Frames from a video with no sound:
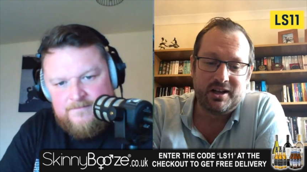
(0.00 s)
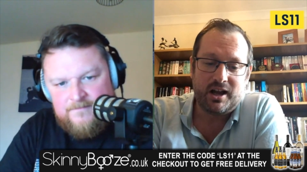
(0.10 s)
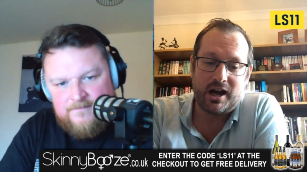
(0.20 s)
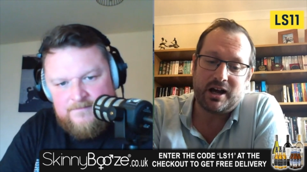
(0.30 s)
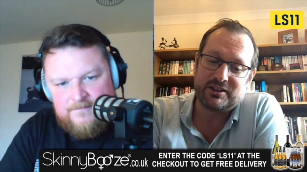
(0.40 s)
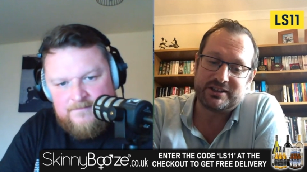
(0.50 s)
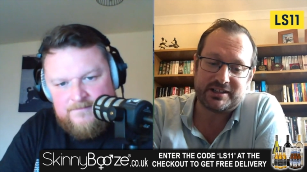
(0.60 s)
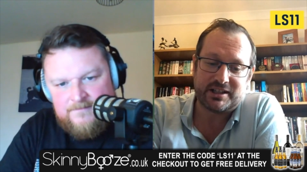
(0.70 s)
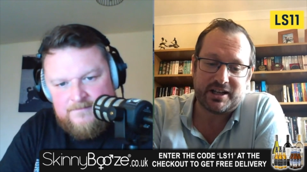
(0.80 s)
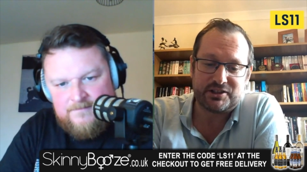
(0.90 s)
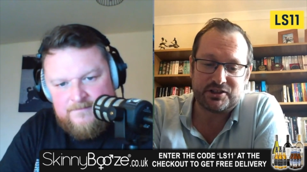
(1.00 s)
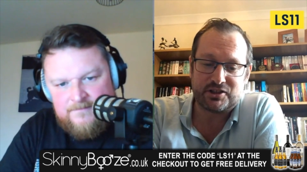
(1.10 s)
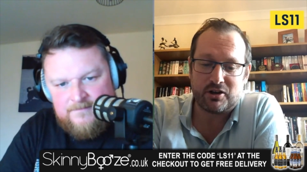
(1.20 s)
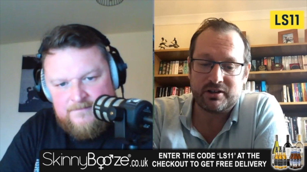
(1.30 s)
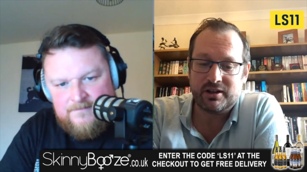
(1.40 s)
Speaker 1: uh, Saturday, just
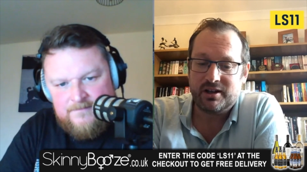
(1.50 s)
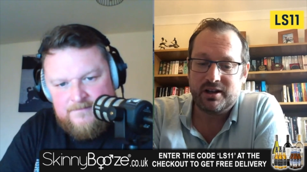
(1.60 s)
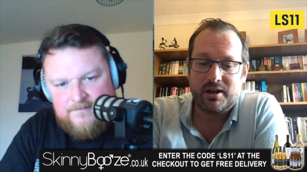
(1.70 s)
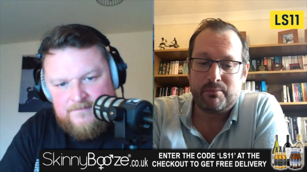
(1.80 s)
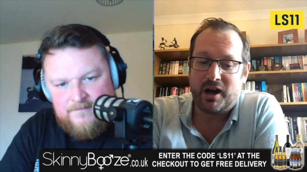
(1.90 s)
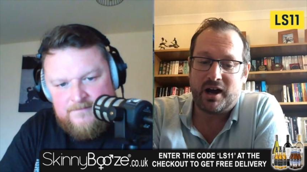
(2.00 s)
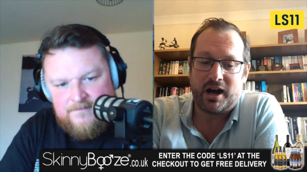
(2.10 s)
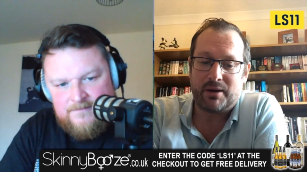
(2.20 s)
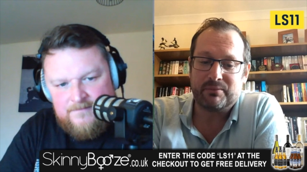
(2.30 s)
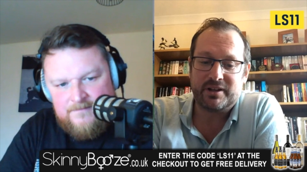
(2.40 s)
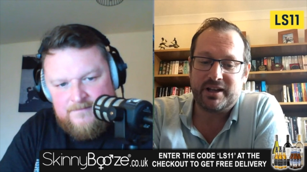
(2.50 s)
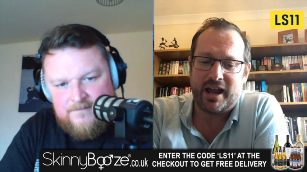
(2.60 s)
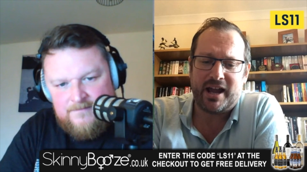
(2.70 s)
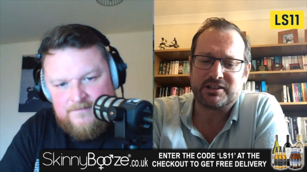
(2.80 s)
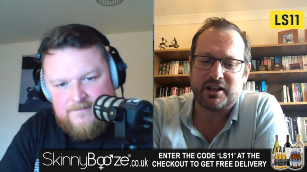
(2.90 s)
gone. But, um, yeah,
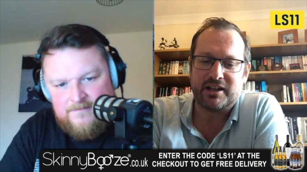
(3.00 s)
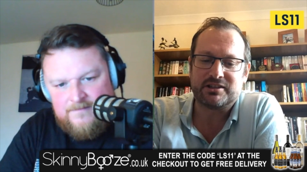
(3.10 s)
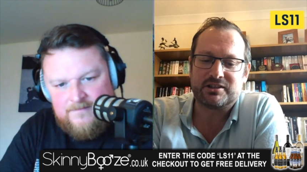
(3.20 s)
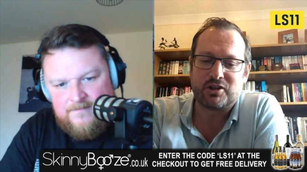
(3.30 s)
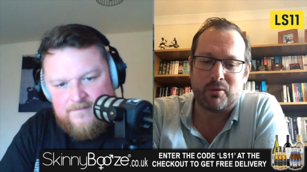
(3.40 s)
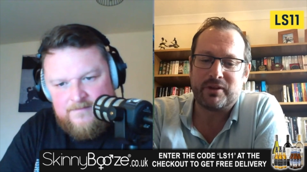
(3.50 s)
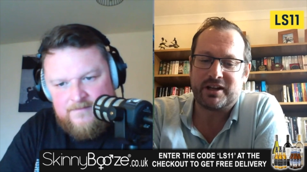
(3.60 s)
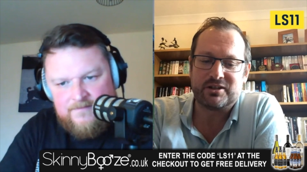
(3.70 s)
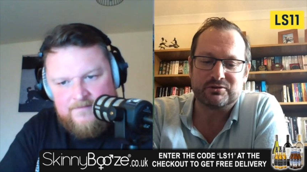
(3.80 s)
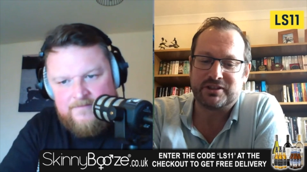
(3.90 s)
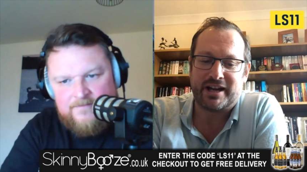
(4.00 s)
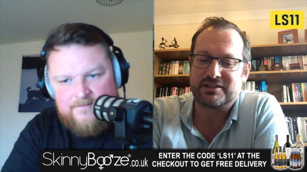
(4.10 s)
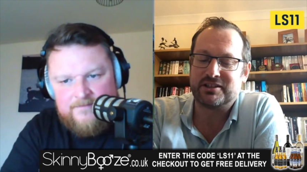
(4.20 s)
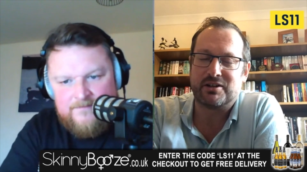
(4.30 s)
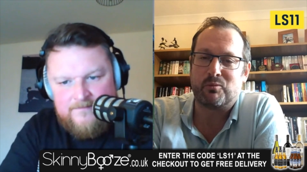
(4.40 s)
it's, it's Tom Nichols,
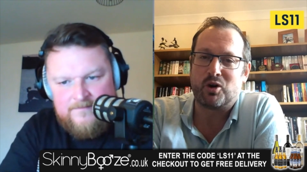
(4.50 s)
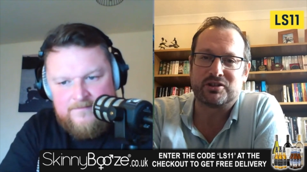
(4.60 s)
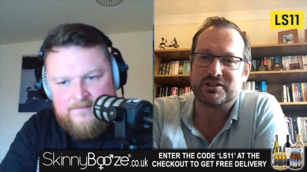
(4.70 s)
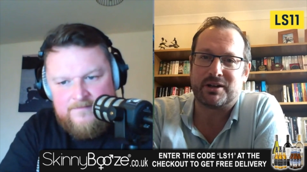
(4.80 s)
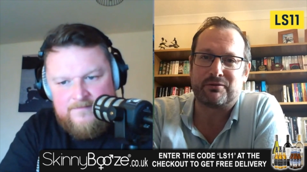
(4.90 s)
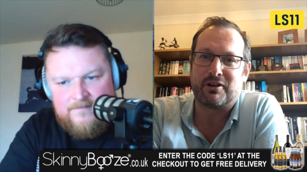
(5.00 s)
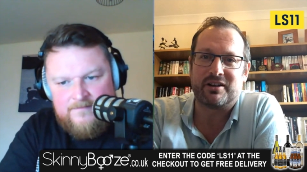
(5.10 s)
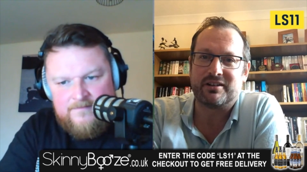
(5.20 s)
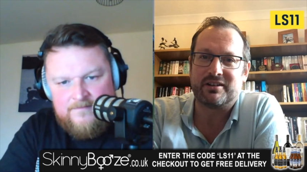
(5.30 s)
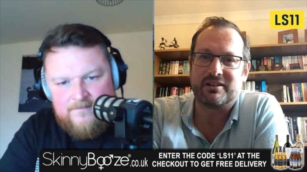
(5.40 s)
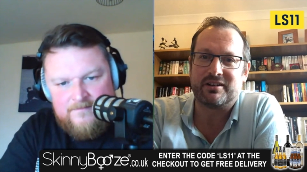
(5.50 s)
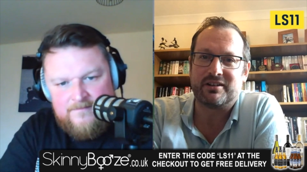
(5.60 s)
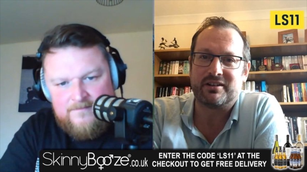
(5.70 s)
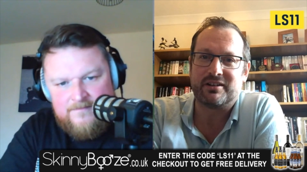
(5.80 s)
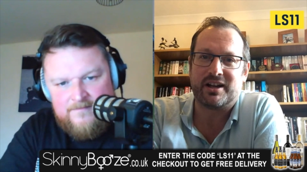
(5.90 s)
Natterson and Watters up front.
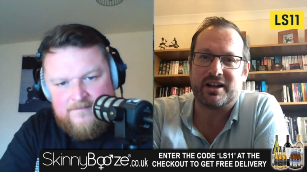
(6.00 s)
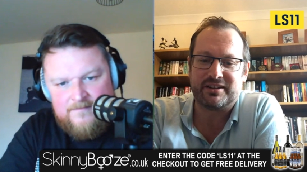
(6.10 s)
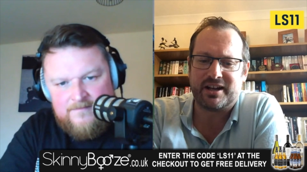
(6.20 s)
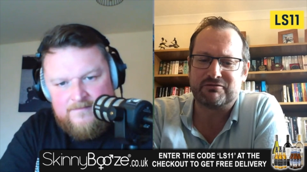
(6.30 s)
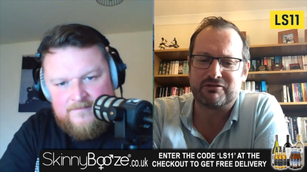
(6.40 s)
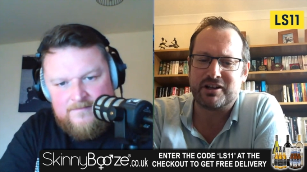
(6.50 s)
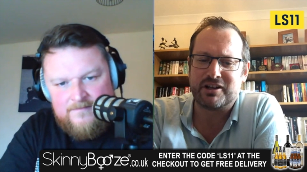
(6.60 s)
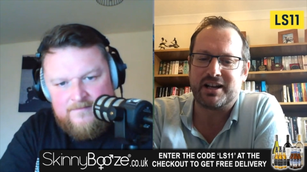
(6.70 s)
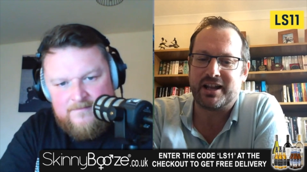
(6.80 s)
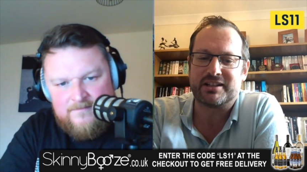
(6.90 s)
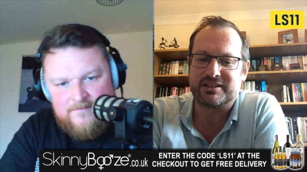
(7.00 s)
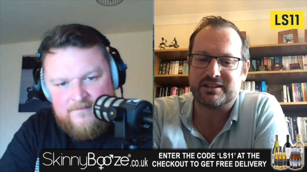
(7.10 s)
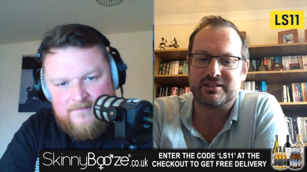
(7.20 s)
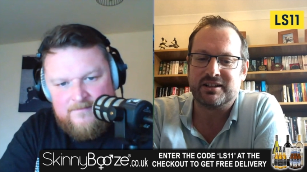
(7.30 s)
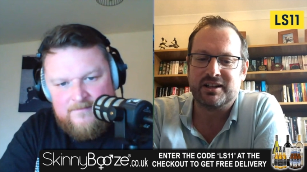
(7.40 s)
They, uh, yeah, they have really
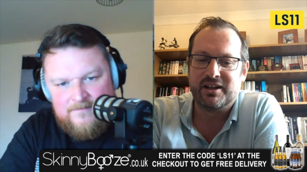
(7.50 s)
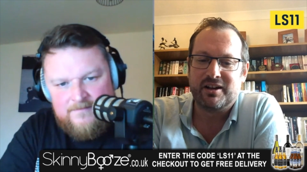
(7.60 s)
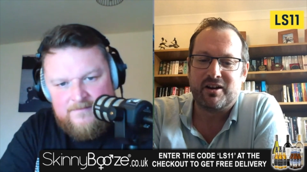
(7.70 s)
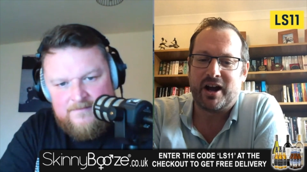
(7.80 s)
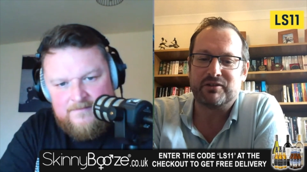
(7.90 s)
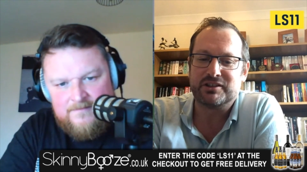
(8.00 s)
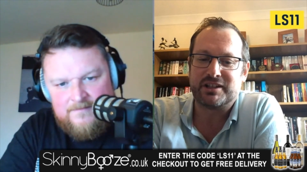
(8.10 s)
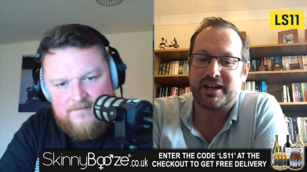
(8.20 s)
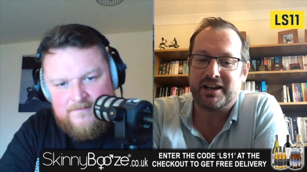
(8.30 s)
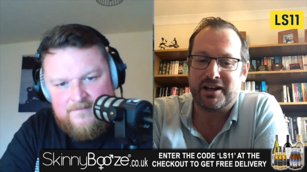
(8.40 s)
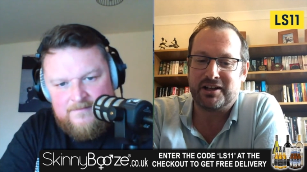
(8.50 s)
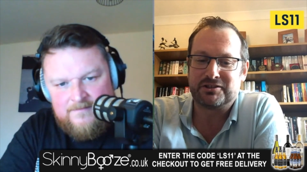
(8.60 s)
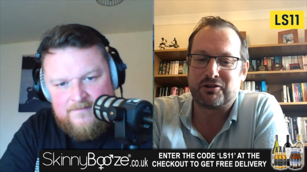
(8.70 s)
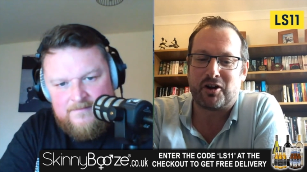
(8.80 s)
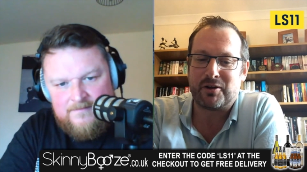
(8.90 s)
clicked, and I haven't seen
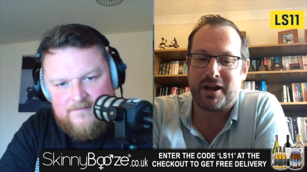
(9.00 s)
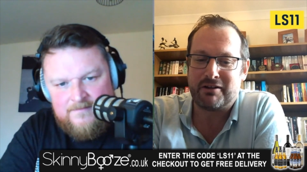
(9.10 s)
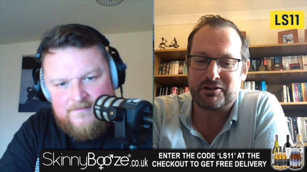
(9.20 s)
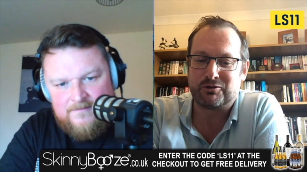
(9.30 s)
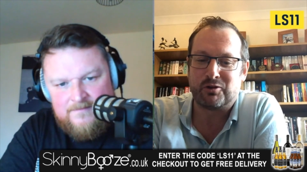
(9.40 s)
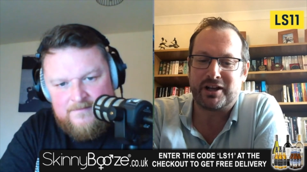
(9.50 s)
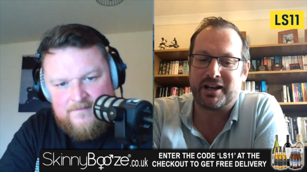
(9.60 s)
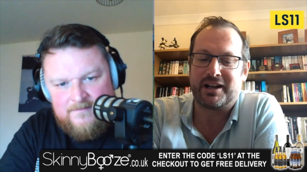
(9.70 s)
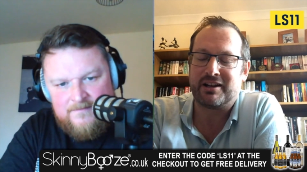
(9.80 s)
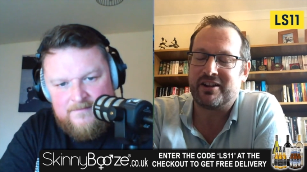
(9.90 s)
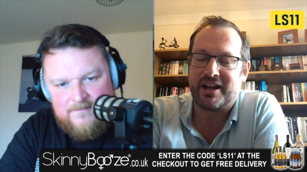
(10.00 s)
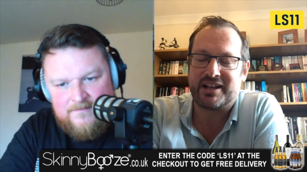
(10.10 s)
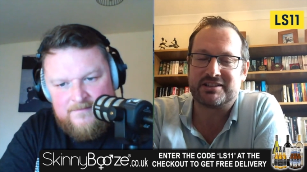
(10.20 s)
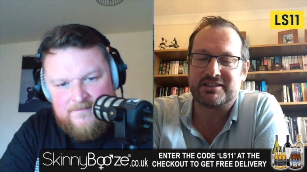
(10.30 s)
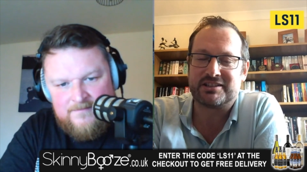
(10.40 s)
a strike pair at Crawley click
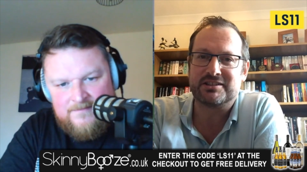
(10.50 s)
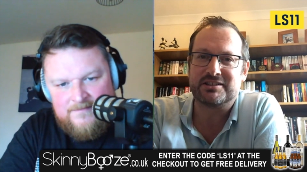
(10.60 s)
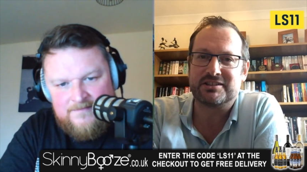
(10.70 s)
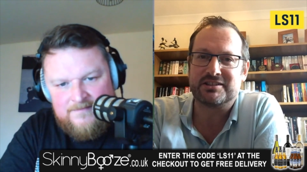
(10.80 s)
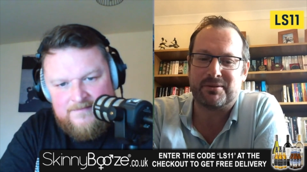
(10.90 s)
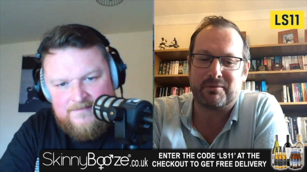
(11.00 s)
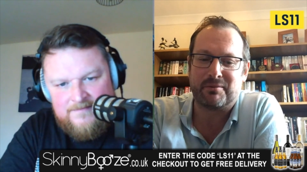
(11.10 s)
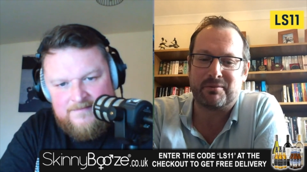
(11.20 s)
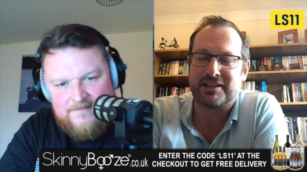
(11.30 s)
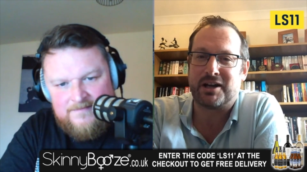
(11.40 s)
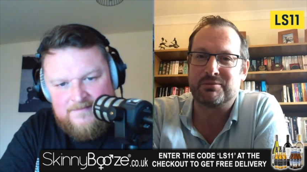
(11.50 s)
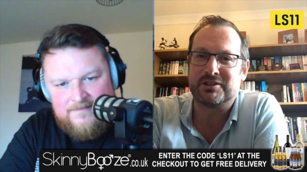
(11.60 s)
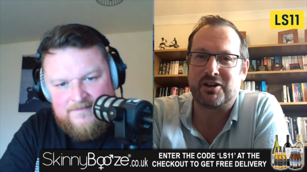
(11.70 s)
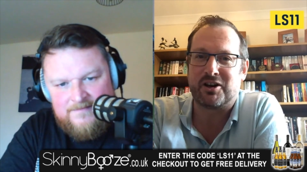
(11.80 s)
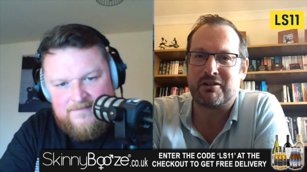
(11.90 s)
like that since um, Matt
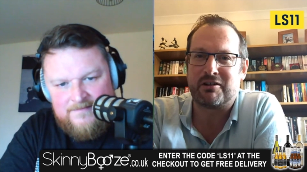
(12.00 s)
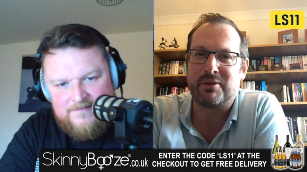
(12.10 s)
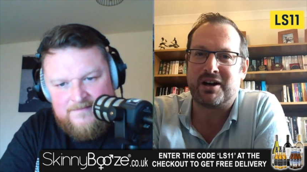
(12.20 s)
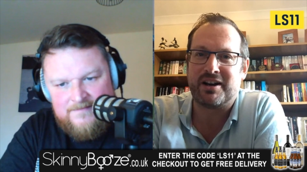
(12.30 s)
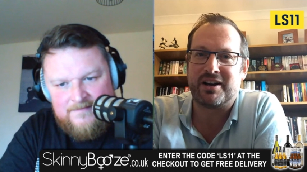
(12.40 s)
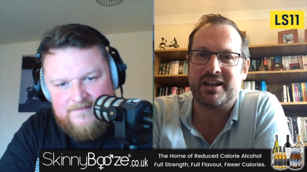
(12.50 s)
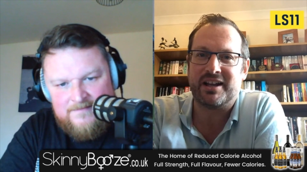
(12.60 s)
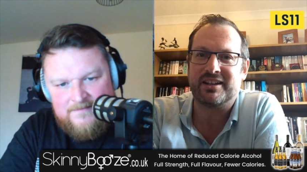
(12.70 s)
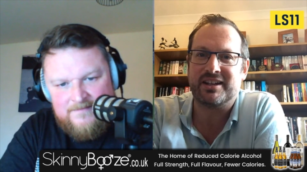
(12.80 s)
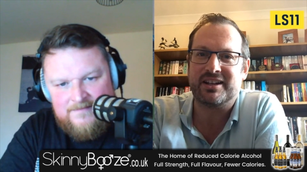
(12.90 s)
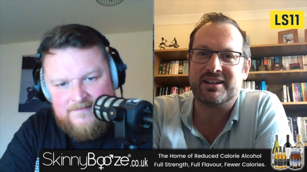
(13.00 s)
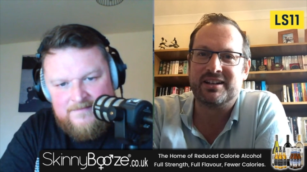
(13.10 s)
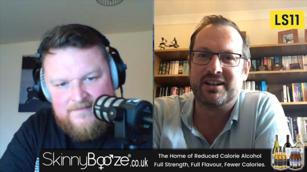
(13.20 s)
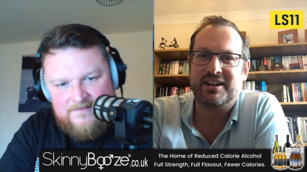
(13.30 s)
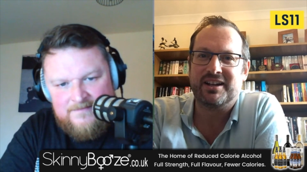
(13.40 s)
Tubbs and Tyrone Barnett in the uh,
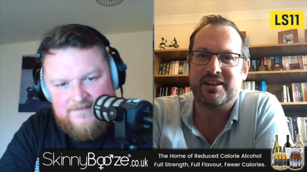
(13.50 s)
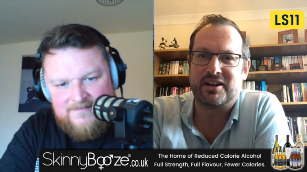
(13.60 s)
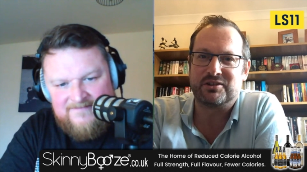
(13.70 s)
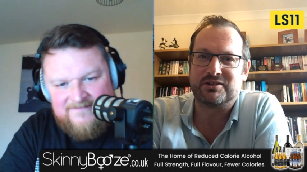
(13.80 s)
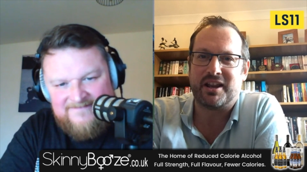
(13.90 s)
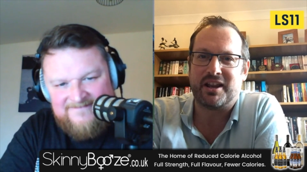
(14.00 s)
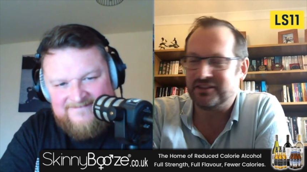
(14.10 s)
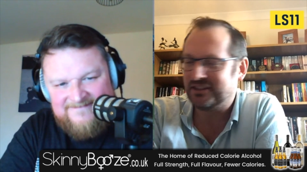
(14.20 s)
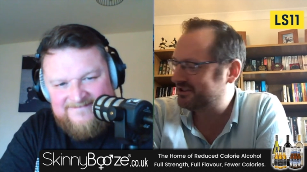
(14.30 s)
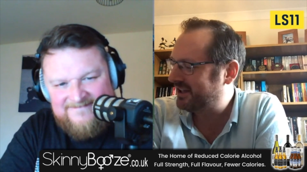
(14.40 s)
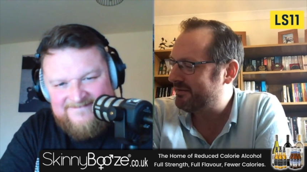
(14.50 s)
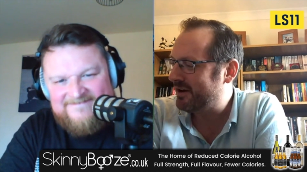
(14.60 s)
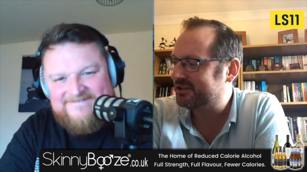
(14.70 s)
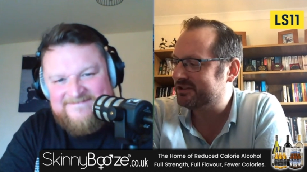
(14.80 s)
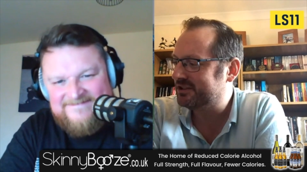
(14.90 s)
in those days under Steve
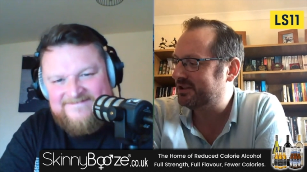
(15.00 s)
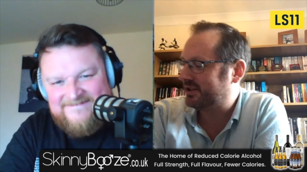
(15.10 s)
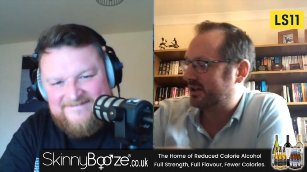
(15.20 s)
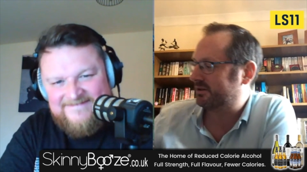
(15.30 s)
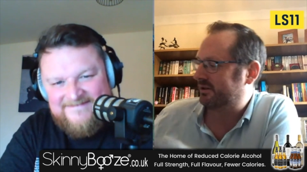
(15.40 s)
Evans. So,